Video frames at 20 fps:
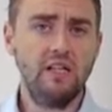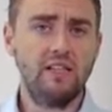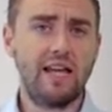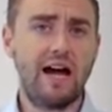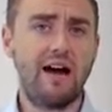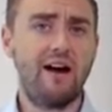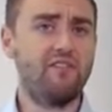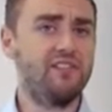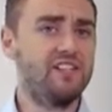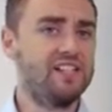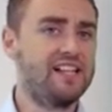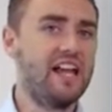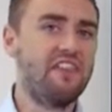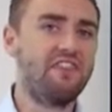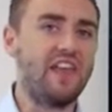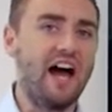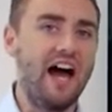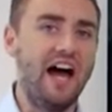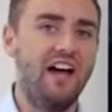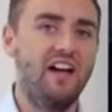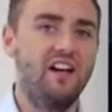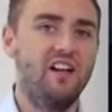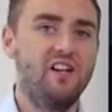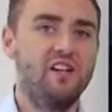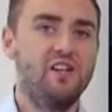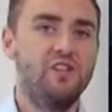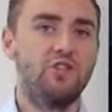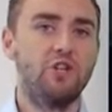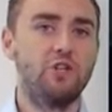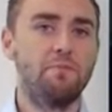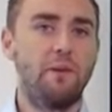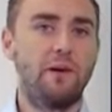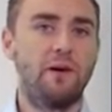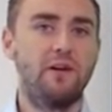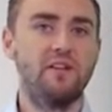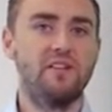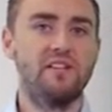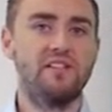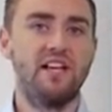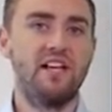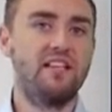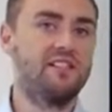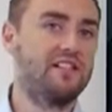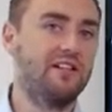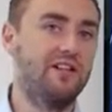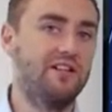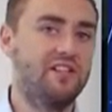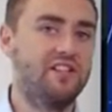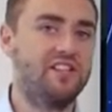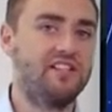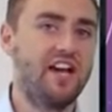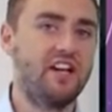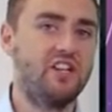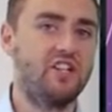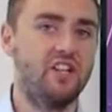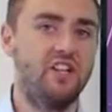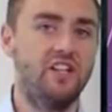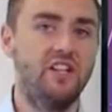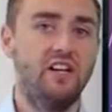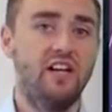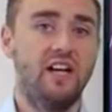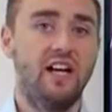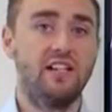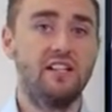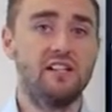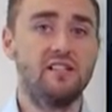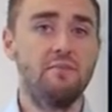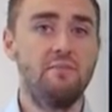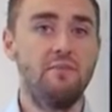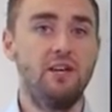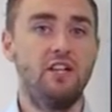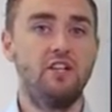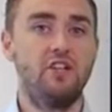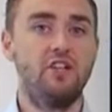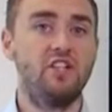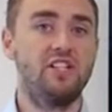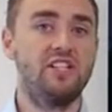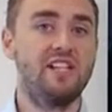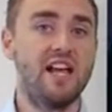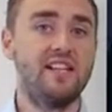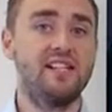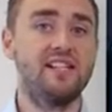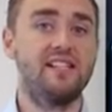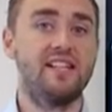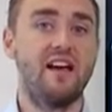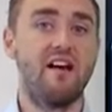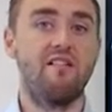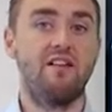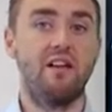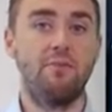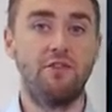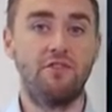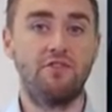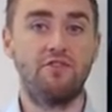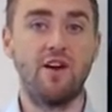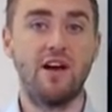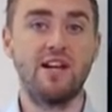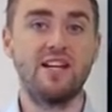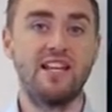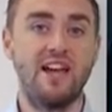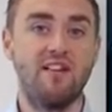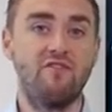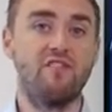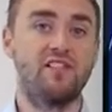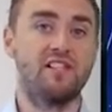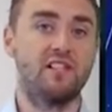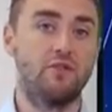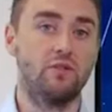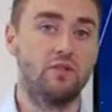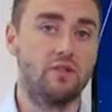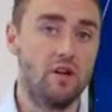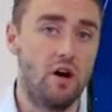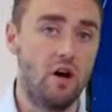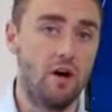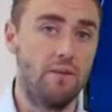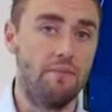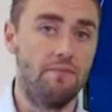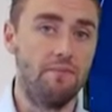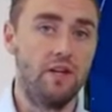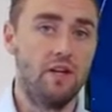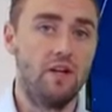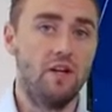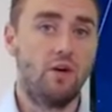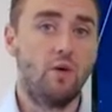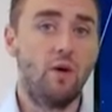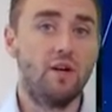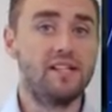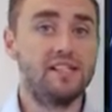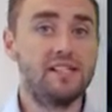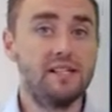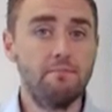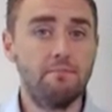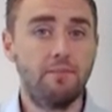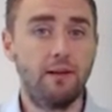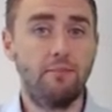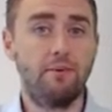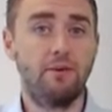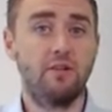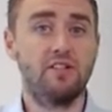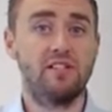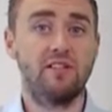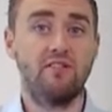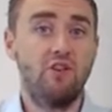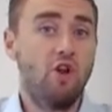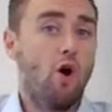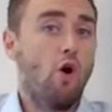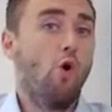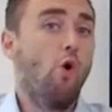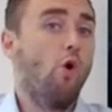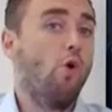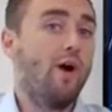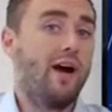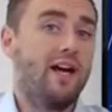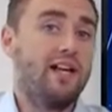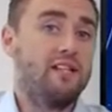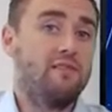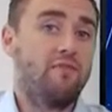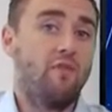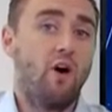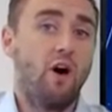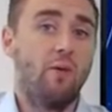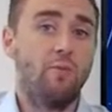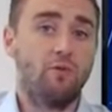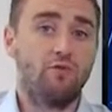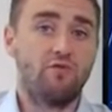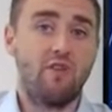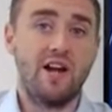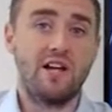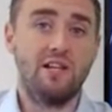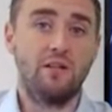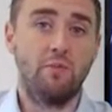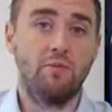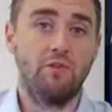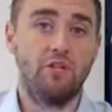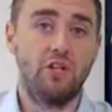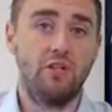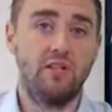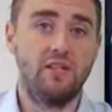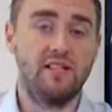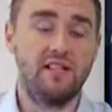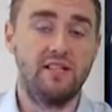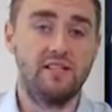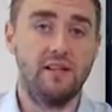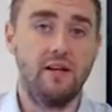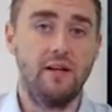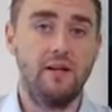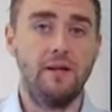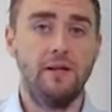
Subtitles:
Now, having said that, just because it's the London session, it doesn't mean you should necessarily be trading every single time. Quite simply because there are not always viable trading opportunities.